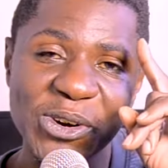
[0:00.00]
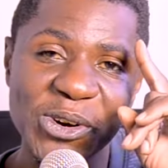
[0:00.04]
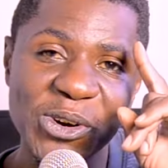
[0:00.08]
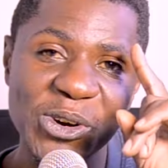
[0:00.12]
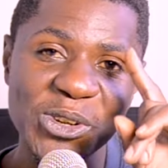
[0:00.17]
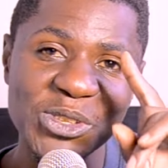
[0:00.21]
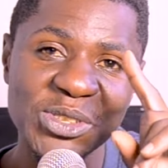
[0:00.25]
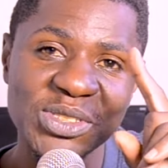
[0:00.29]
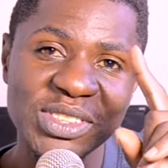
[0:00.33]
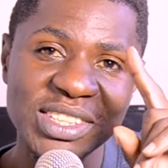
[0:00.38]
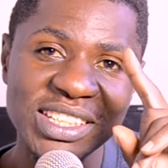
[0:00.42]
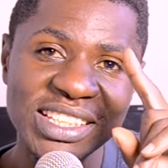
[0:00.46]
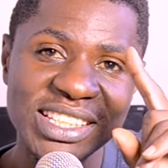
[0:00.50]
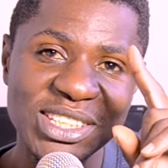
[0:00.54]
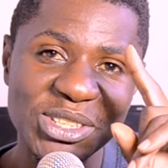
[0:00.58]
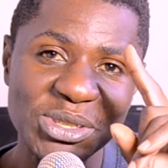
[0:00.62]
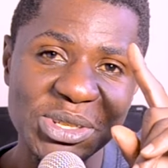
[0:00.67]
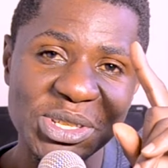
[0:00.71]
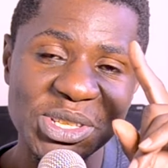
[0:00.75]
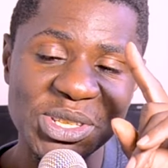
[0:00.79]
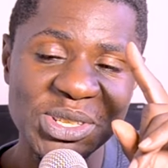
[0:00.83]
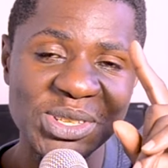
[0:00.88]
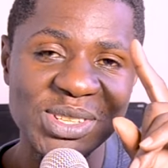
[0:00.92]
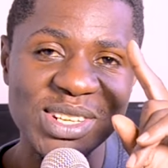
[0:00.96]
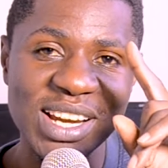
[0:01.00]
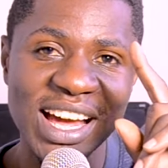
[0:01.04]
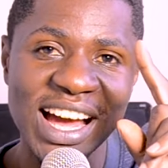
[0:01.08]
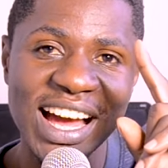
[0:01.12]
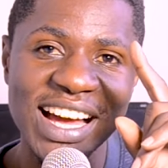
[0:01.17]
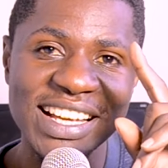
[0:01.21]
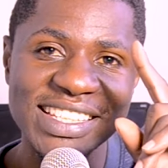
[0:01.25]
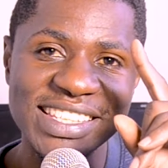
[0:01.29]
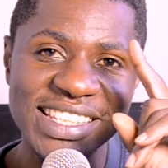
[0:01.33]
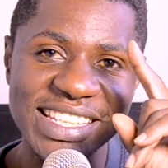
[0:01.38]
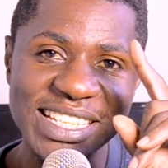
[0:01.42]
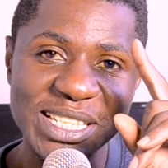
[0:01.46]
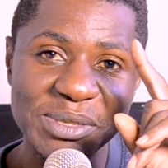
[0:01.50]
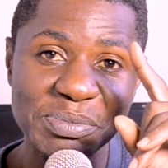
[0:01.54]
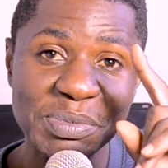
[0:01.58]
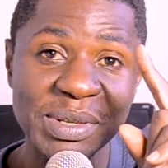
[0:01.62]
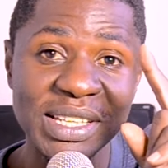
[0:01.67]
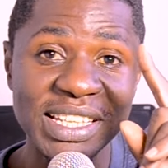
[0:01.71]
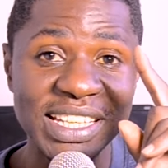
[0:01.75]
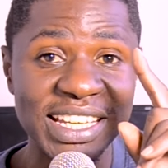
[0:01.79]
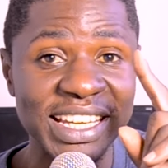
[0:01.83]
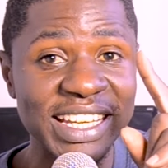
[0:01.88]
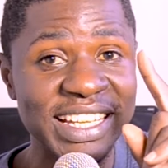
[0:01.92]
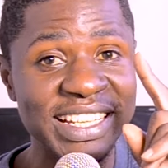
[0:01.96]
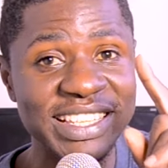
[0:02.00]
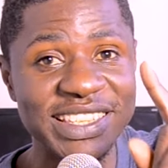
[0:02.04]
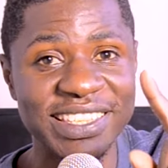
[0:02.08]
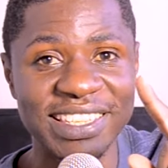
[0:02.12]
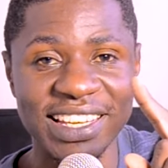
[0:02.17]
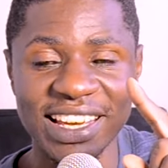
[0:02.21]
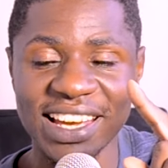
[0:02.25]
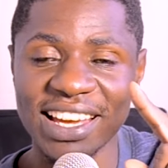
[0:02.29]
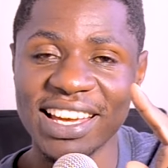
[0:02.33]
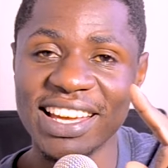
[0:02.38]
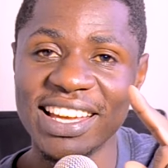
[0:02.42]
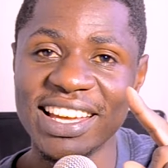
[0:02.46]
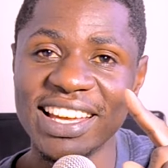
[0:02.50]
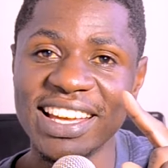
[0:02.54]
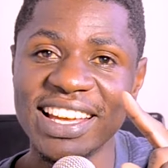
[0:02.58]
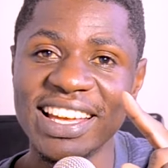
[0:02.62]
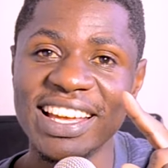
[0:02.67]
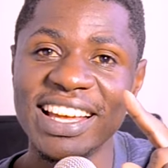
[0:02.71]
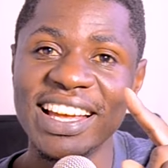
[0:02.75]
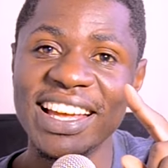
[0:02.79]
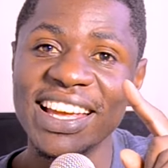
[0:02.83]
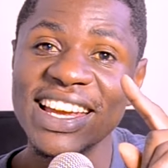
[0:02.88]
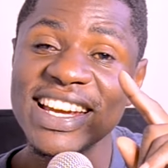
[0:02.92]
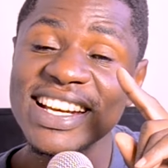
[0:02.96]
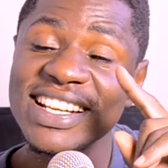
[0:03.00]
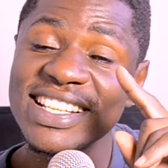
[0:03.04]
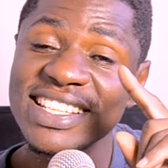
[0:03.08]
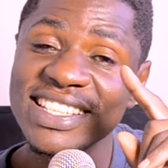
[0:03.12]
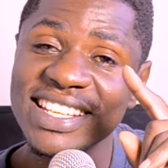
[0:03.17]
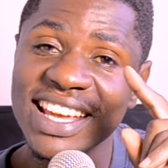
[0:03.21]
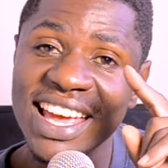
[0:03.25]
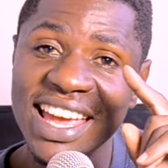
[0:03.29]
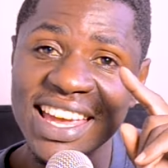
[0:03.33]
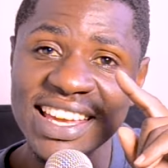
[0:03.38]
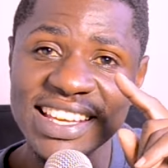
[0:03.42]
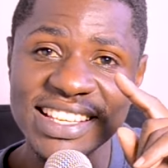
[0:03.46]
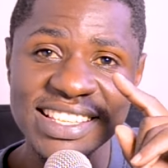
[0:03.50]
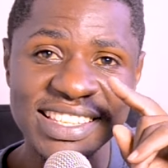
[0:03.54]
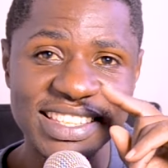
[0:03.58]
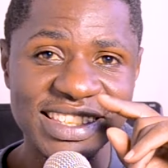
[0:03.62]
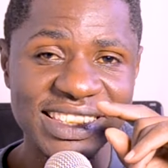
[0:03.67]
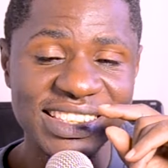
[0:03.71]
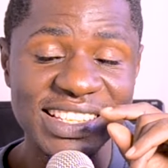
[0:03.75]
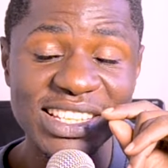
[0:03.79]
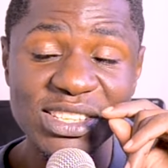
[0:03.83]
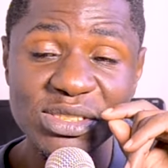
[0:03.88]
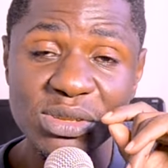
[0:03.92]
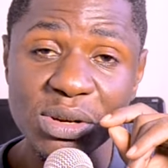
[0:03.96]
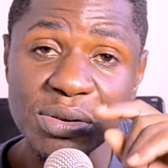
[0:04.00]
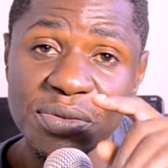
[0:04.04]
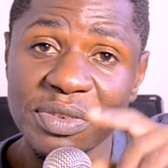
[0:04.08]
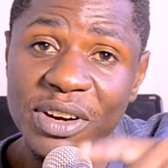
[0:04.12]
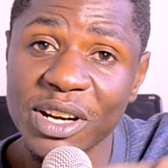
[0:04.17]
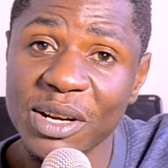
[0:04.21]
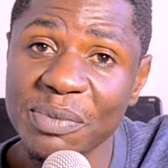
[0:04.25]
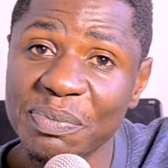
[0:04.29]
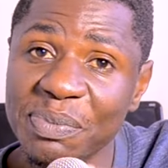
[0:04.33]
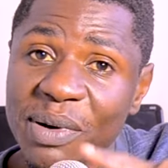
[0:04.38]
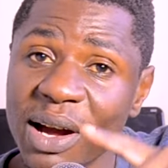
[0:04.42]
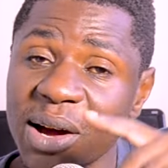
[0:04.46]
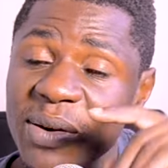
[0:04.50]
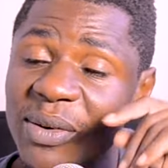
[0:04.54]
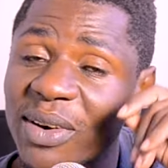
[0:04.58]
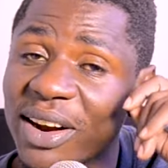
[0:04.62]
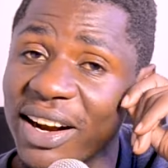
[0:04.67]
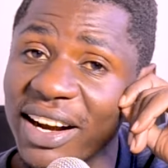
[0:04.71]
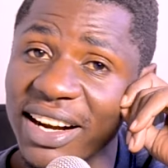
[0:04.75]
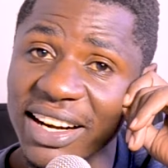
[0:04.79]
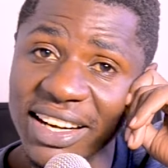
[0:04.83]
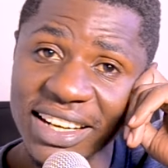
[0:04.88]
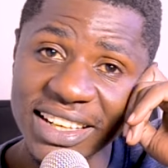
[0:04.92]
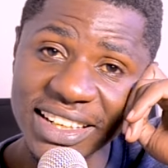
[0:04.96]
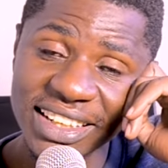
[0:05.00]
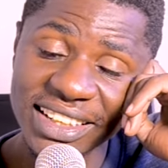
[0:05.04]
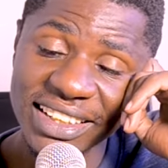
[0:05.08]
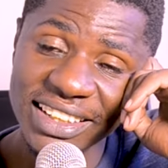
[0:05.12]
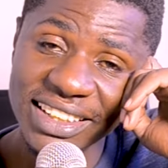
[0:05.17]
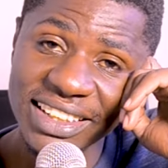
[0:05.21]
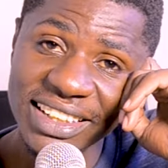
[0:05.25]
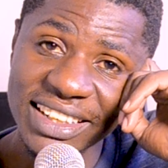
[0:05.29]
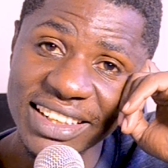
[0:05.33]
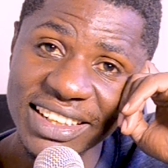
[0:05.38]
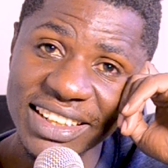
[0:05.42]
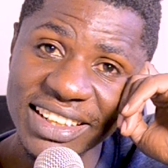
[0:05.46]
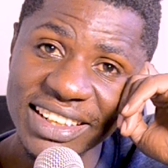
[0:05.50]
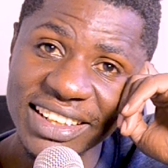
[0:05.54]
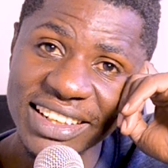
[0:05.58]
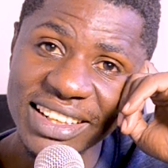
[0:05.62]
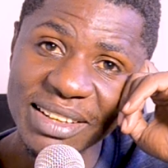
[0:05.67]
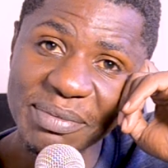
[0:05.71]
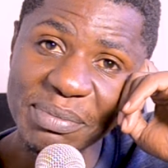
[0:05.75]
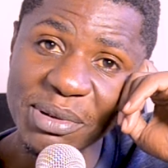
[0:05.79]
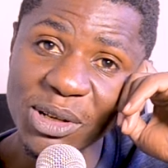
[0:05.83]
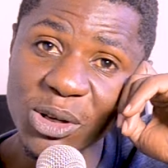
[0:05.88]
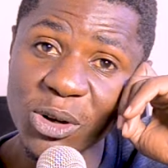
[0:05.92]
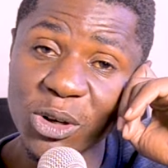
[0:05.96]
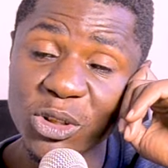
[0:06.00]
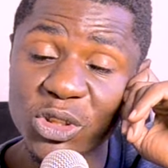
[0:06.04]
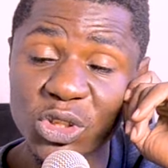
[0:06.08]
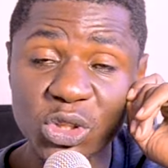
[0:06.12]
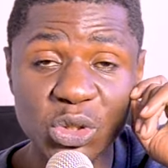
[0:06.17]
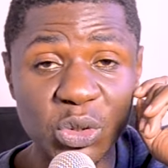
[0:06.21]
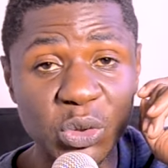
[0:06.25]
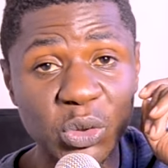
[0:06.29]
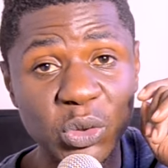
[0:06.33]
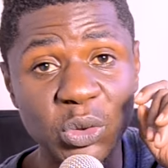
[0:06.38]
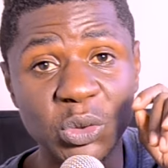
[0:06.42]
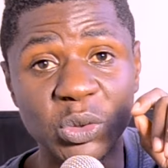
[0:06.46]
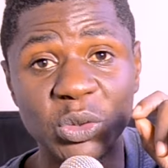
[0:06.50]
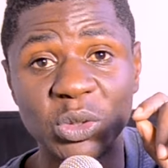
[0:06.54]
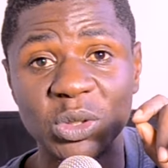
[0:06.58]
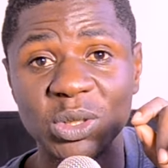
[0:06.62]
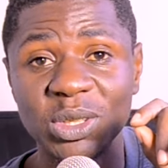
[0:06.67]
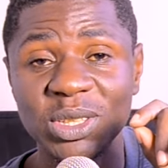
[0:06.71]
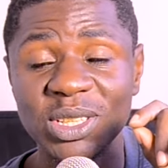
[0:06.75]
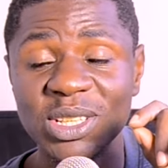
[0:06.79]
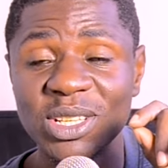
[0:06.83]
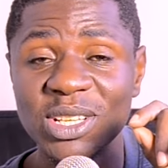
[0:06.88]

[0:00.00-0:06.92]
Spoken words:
constitution as it begins, it says the sovereign power belongs to who?